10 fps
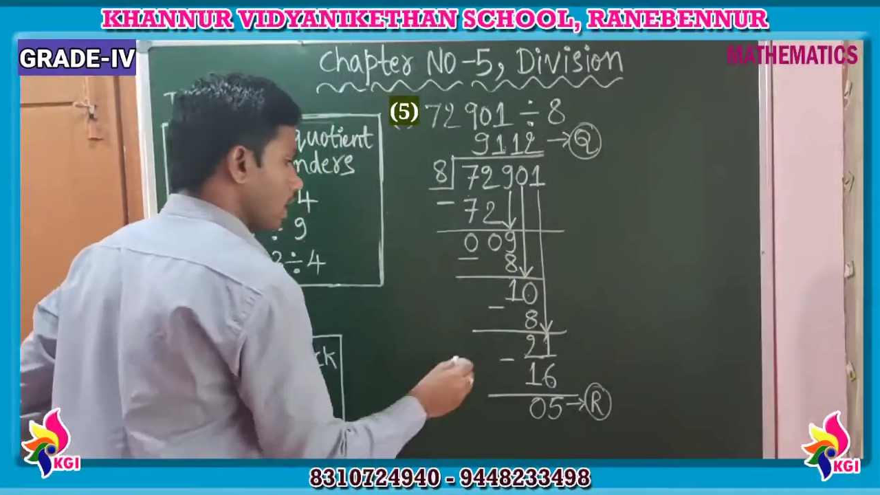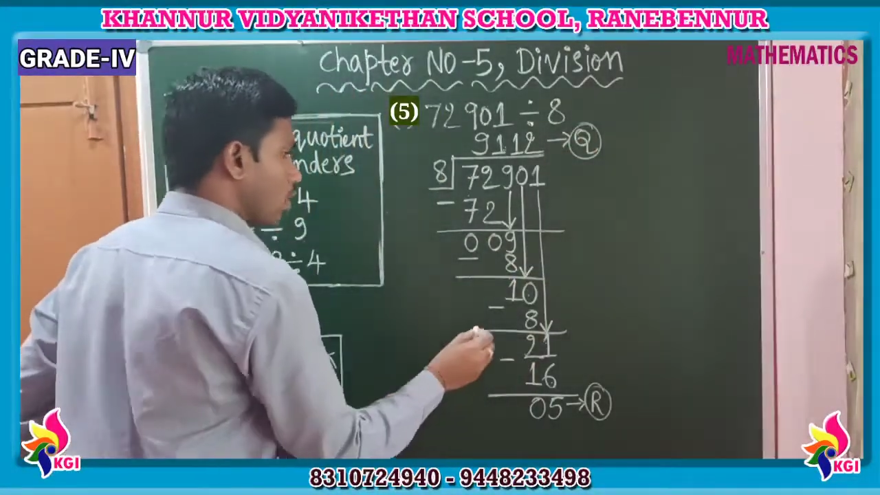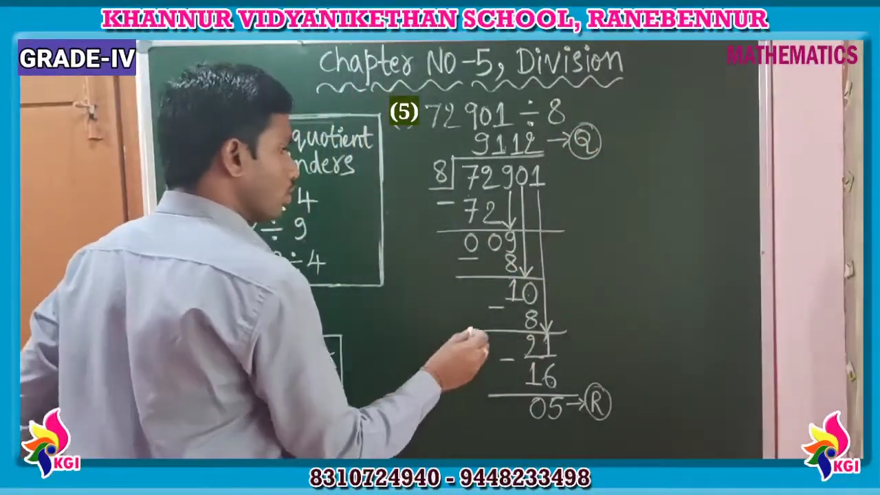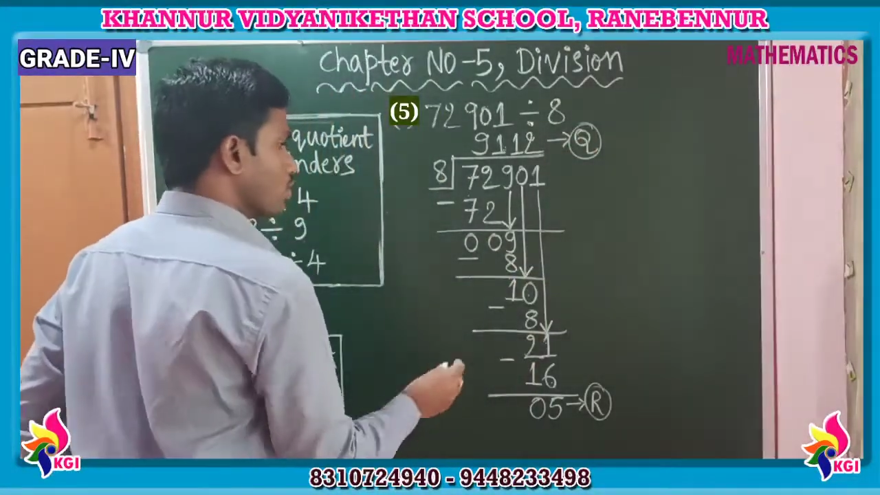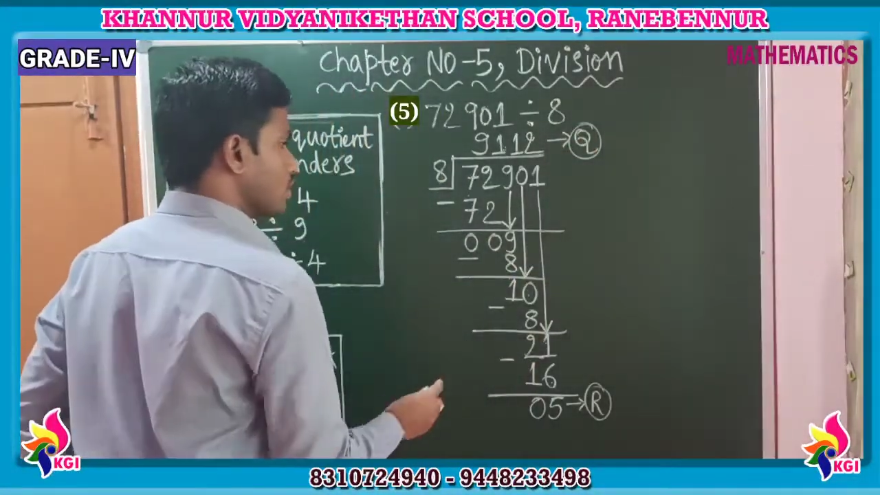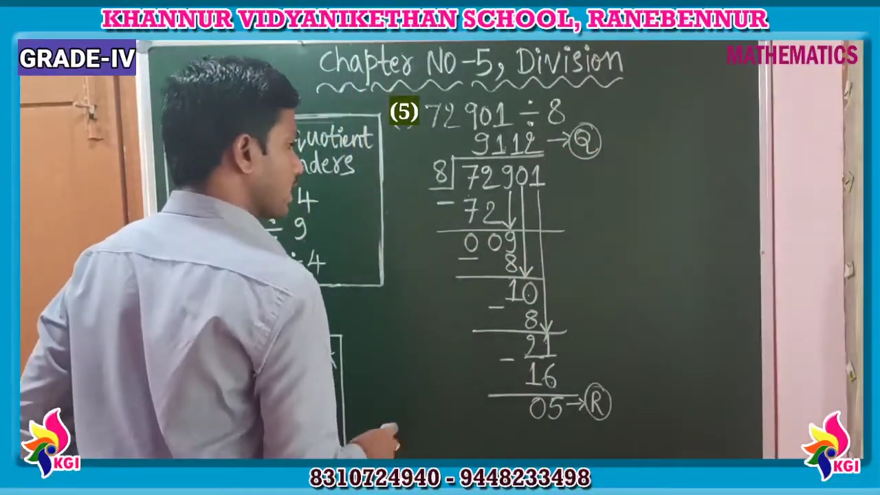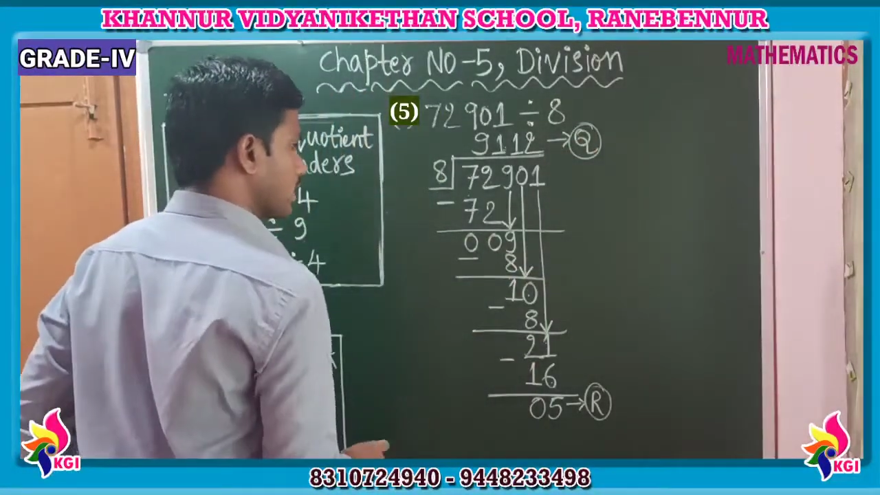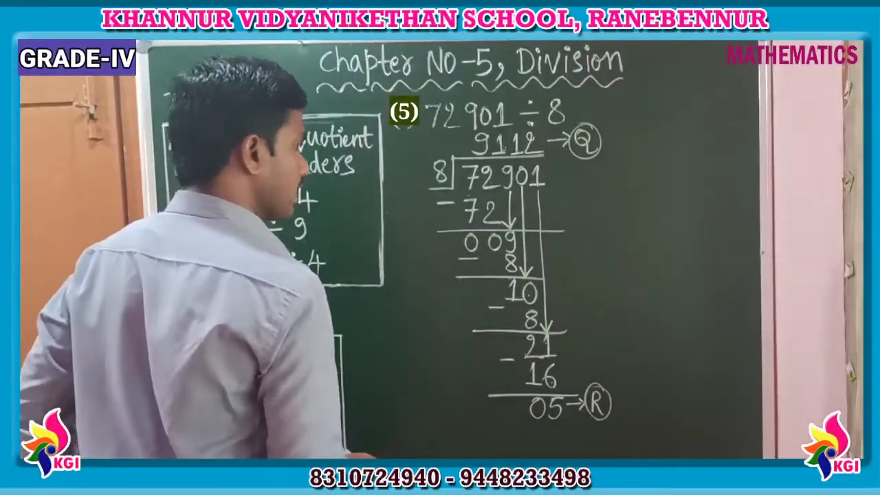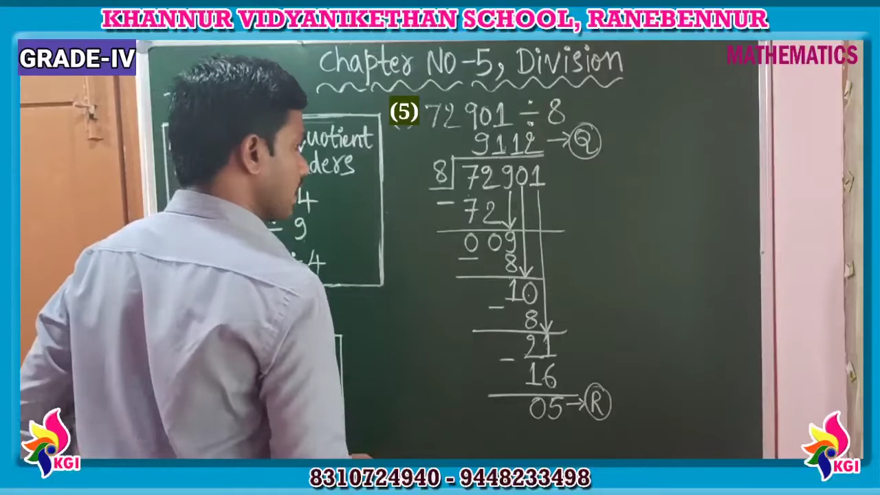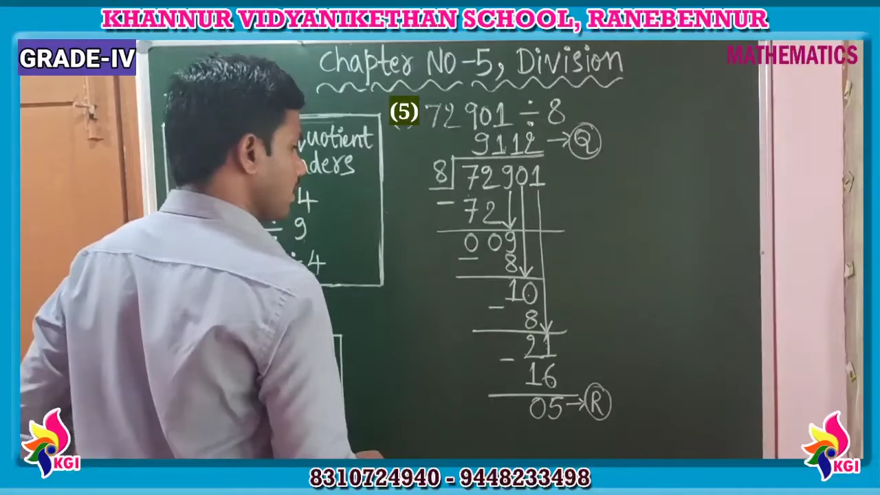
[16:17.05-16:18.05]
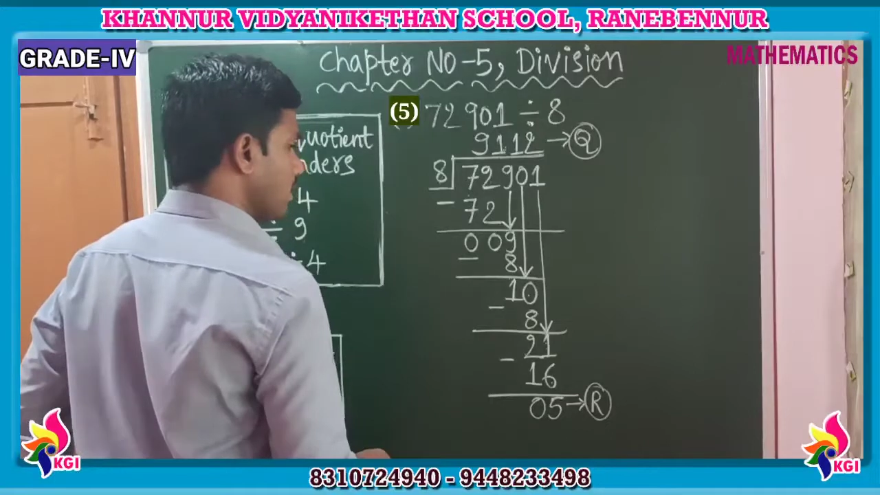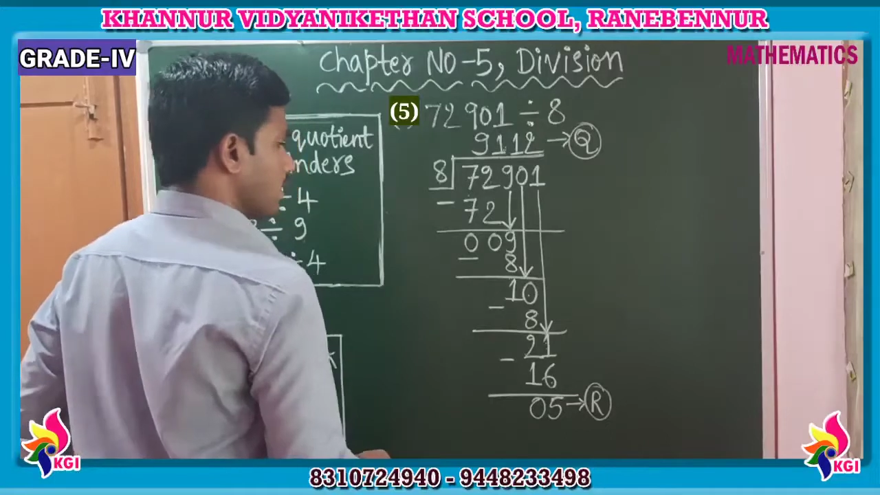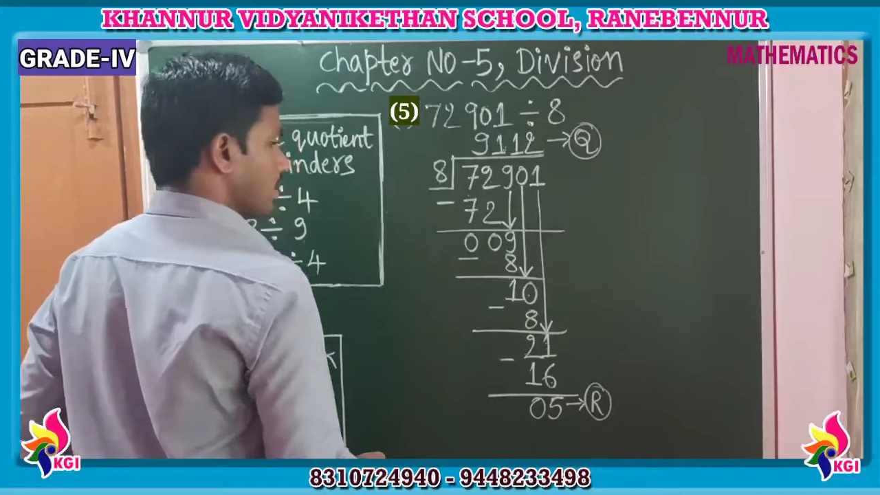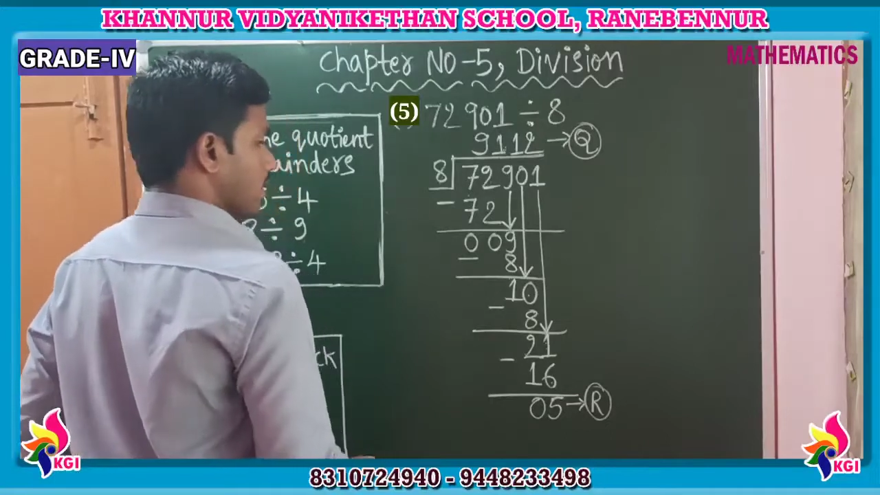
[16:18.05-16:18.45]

How to check the